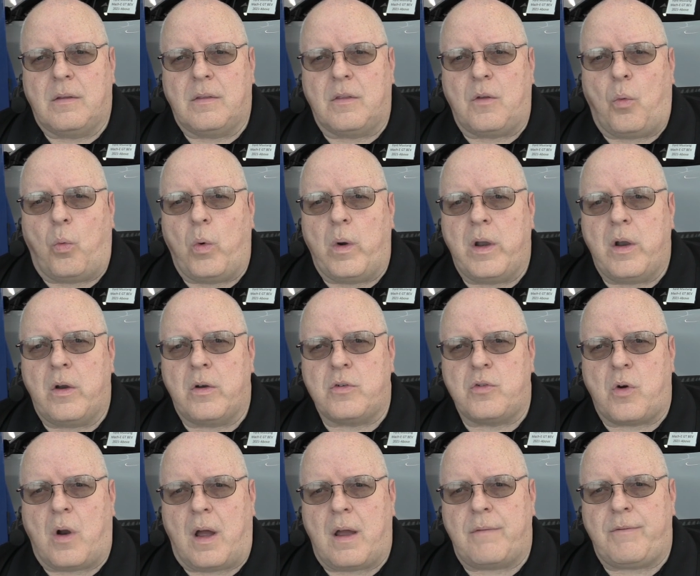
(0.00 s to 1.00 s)
The rear
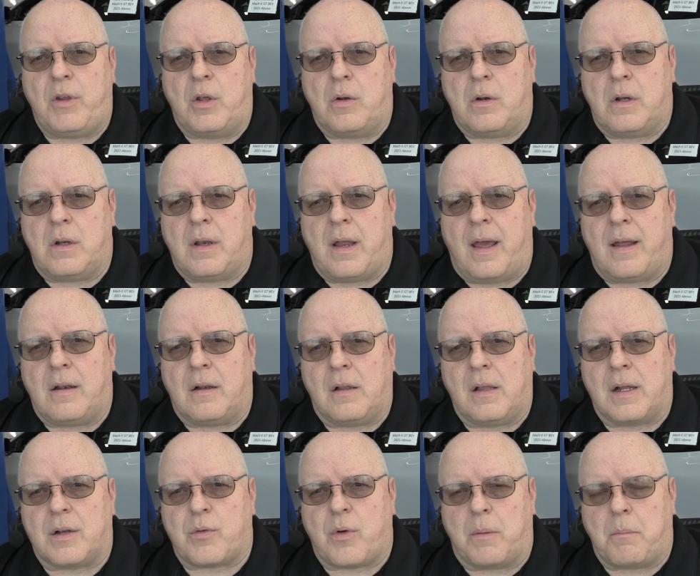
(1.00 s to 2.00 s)
drive unit and
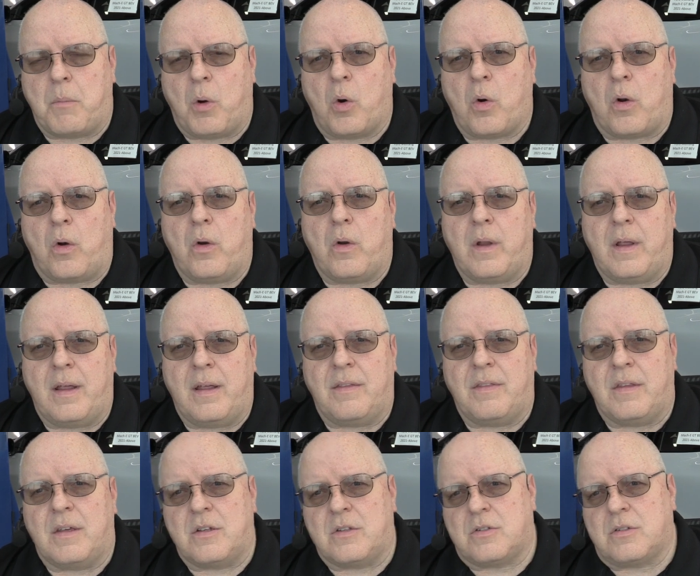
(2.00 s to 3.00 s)
electric motor
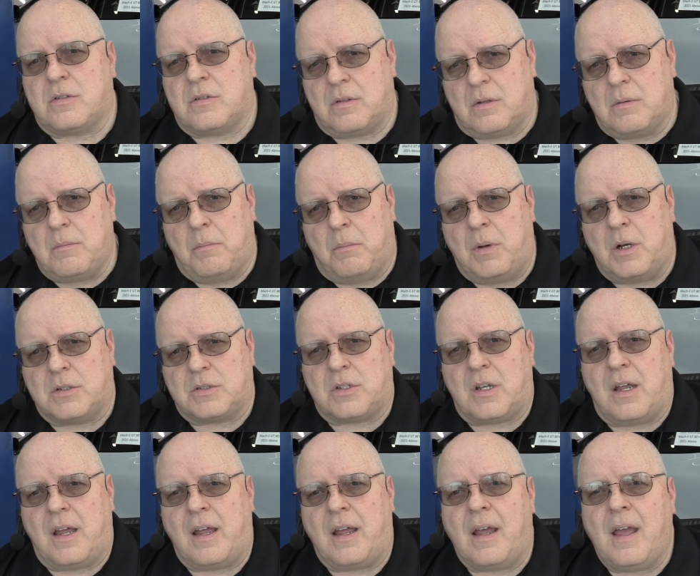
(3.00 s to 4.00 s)
in this
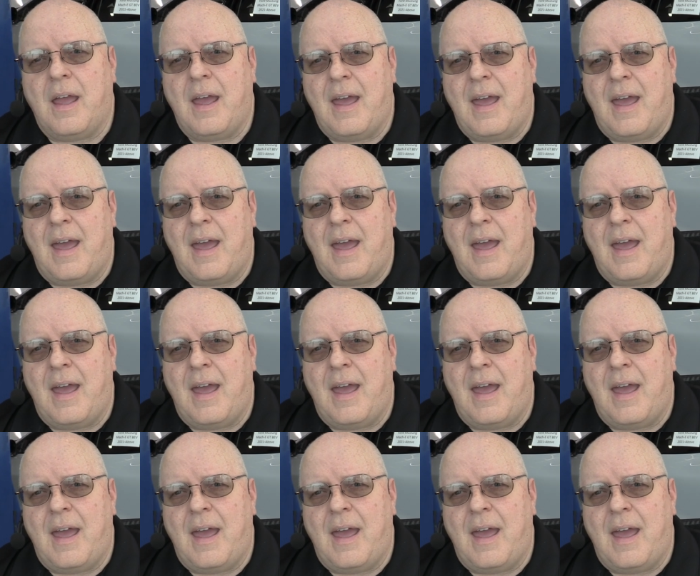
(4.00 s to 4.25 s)
Mustang